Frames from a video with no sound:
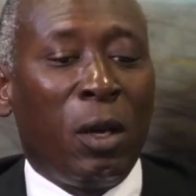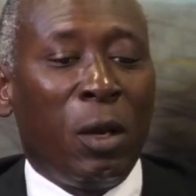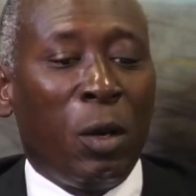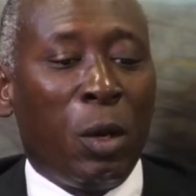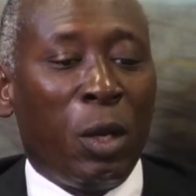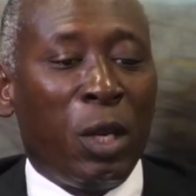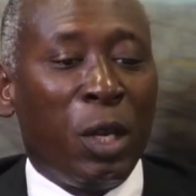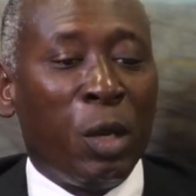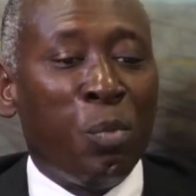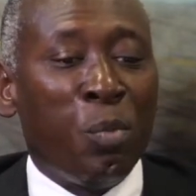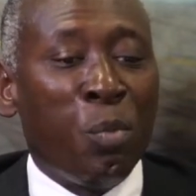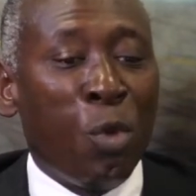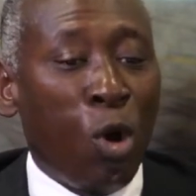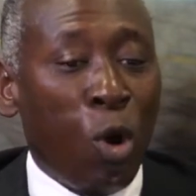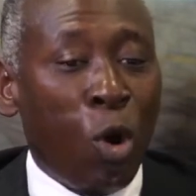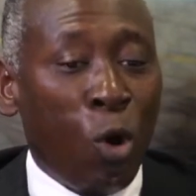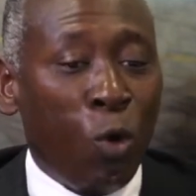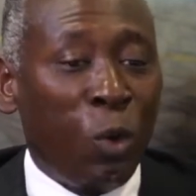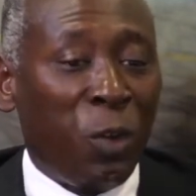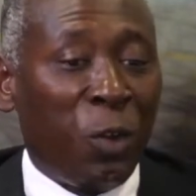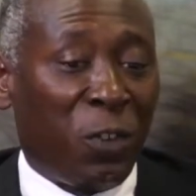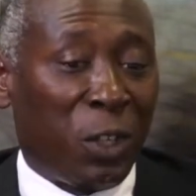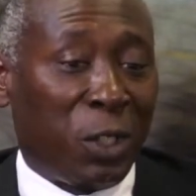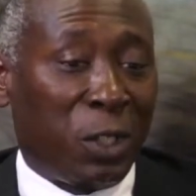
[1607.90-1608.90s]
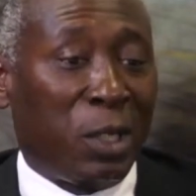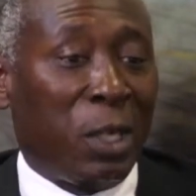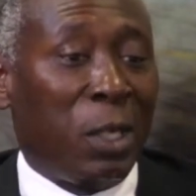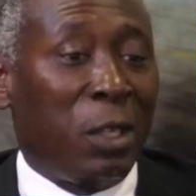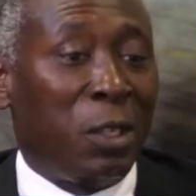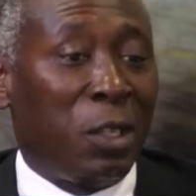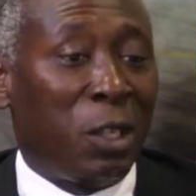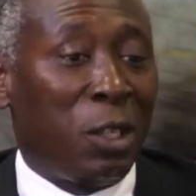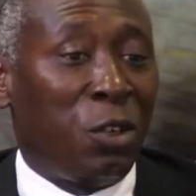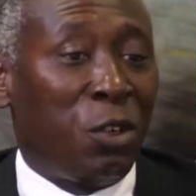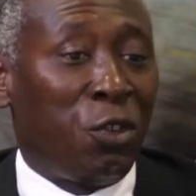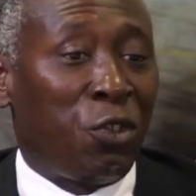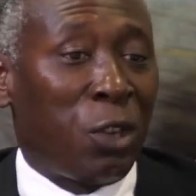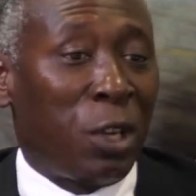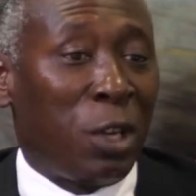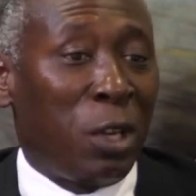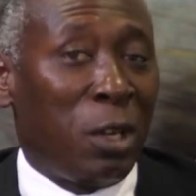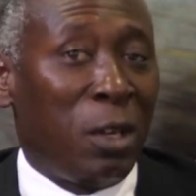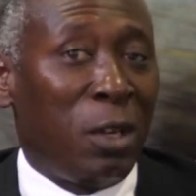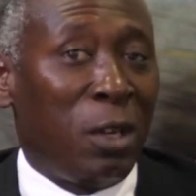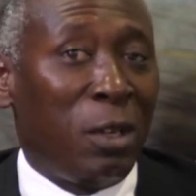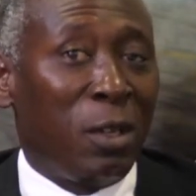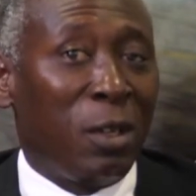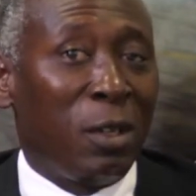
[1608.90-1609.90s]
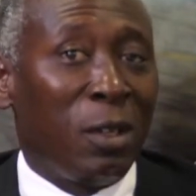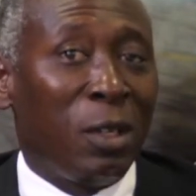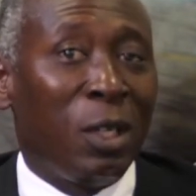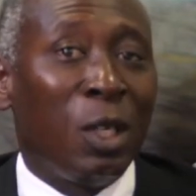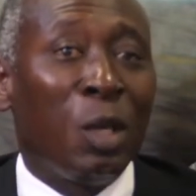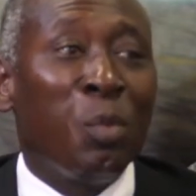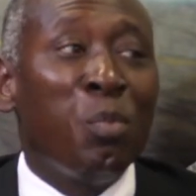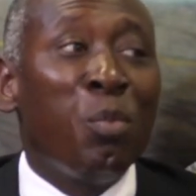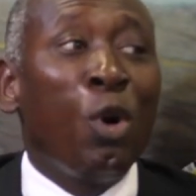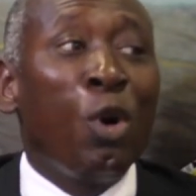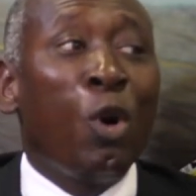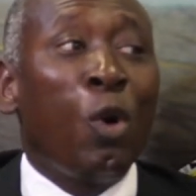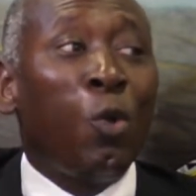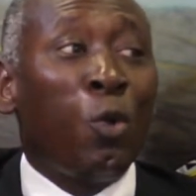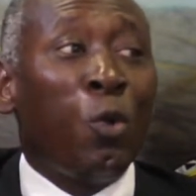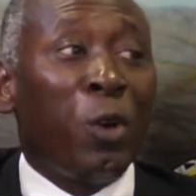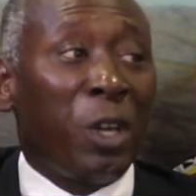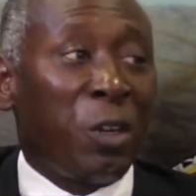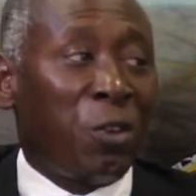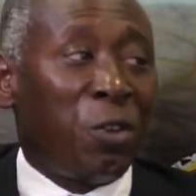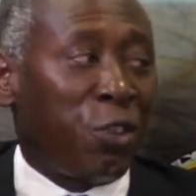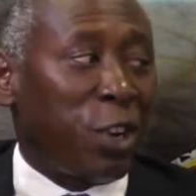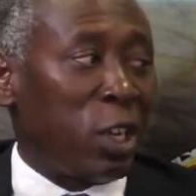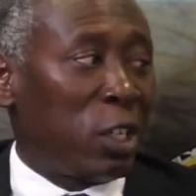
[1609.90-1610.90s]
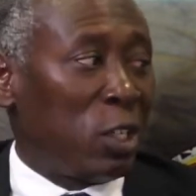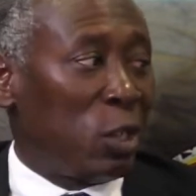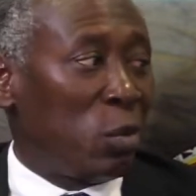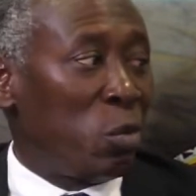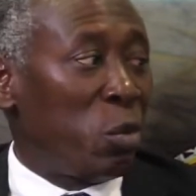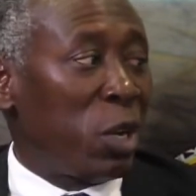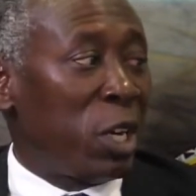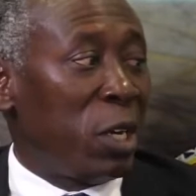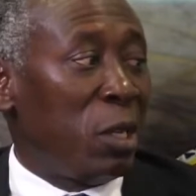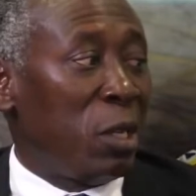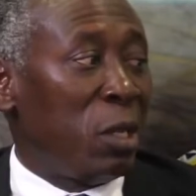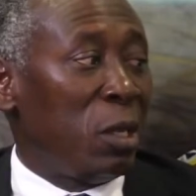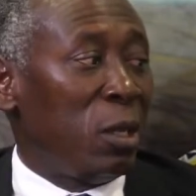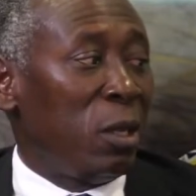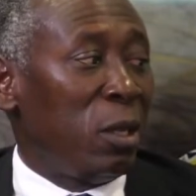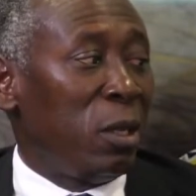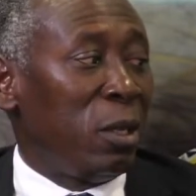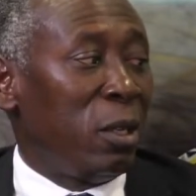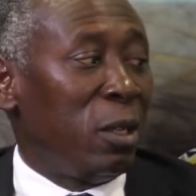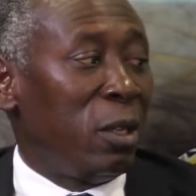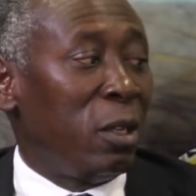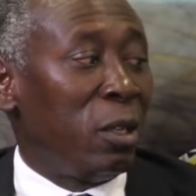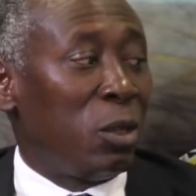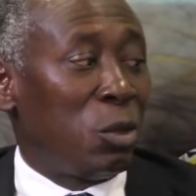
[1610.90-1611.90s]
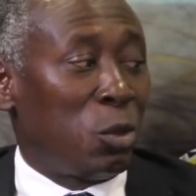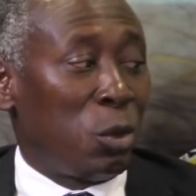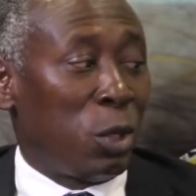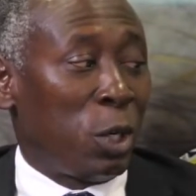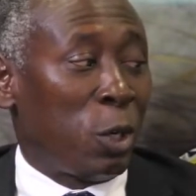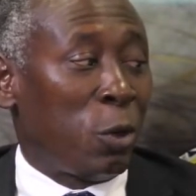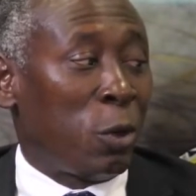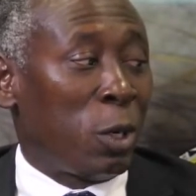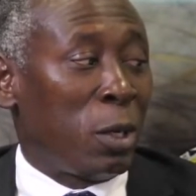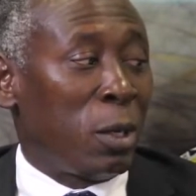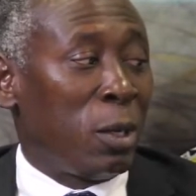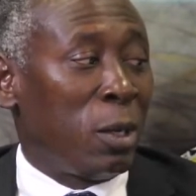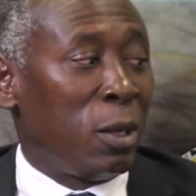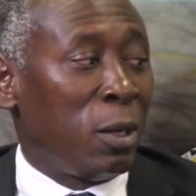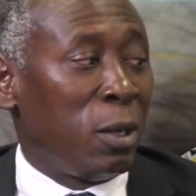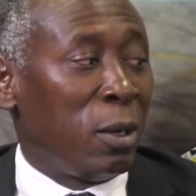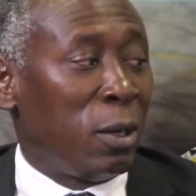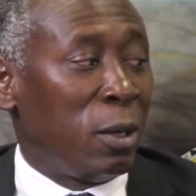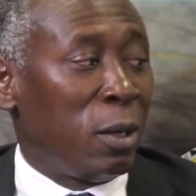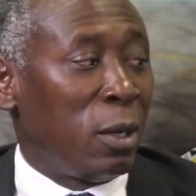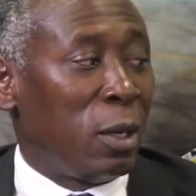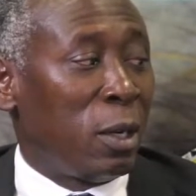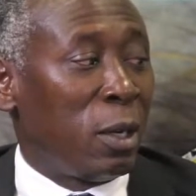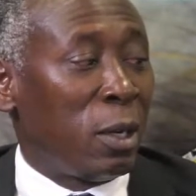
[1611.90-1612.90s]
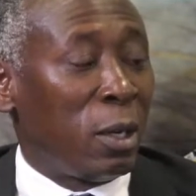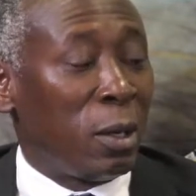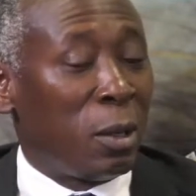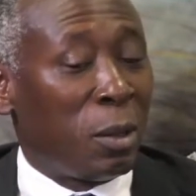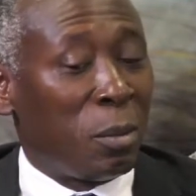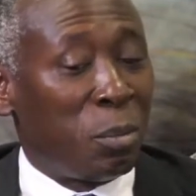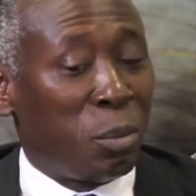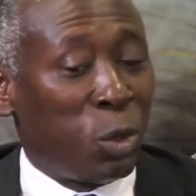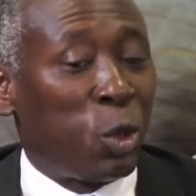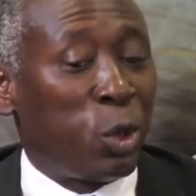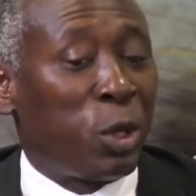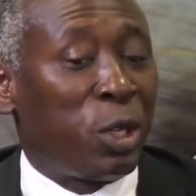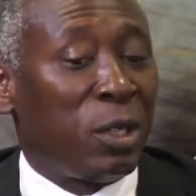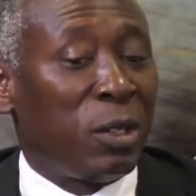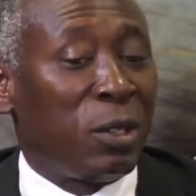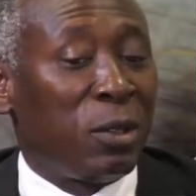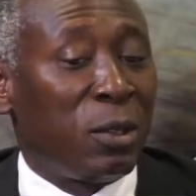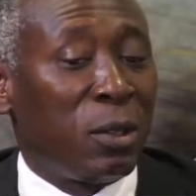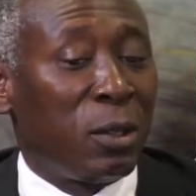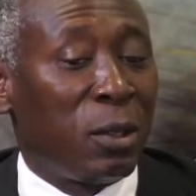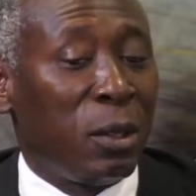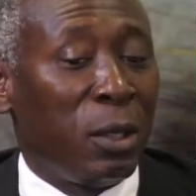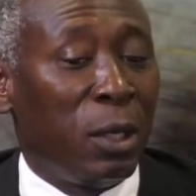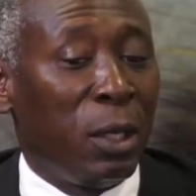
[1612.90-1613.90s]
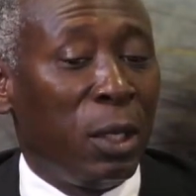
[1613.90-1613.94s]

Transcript: the more we facilitate trade, the more we attract money into our pockets.